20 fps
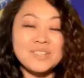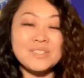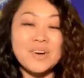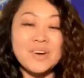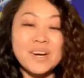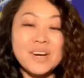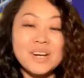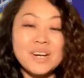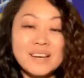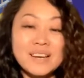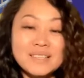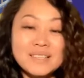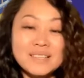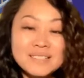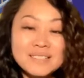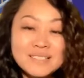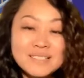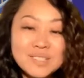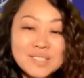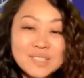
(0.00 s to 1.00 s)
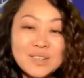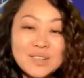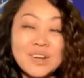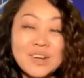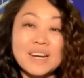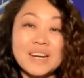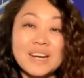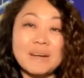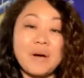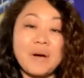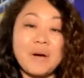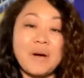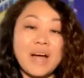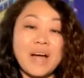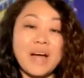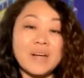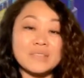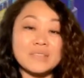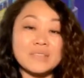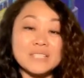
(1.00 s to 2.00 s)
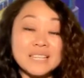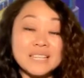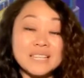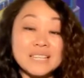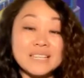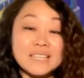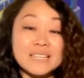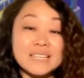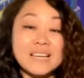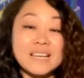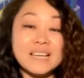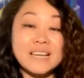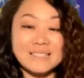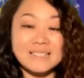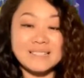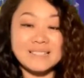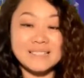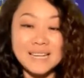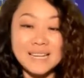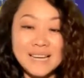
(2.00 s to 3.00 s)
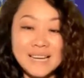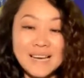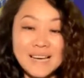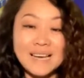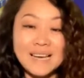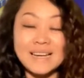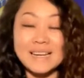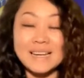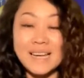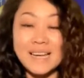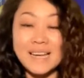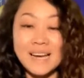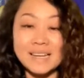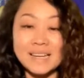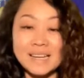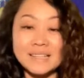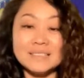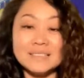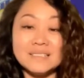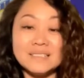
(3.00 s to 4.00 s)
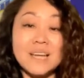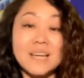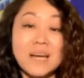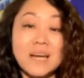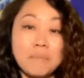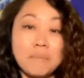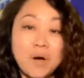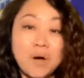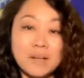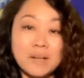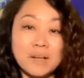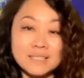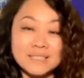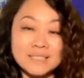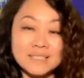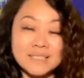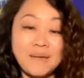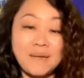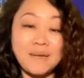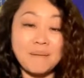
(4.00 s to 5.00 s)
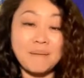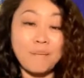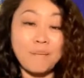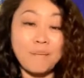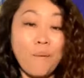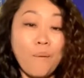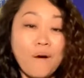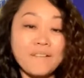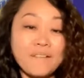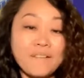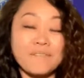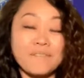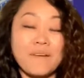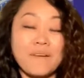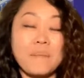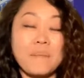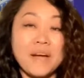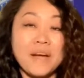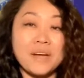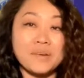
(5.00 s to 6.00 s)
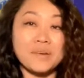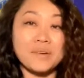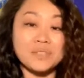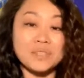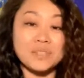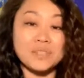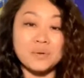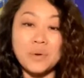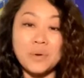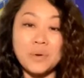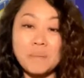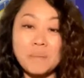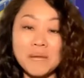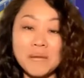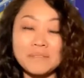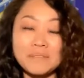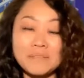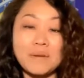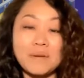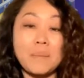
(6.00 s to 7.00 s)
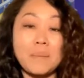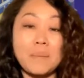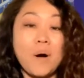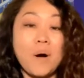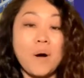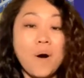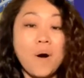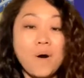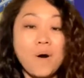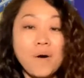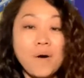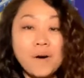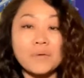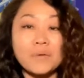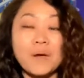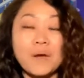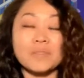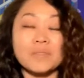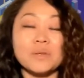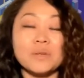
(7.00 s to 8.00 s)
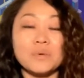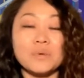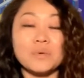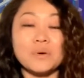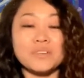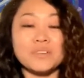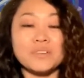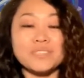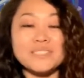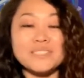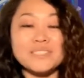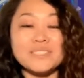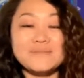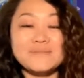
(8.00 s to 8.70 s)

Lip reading: Join us to learn about IoT, data, AI, chatbots, and more from IoT women from all around the world.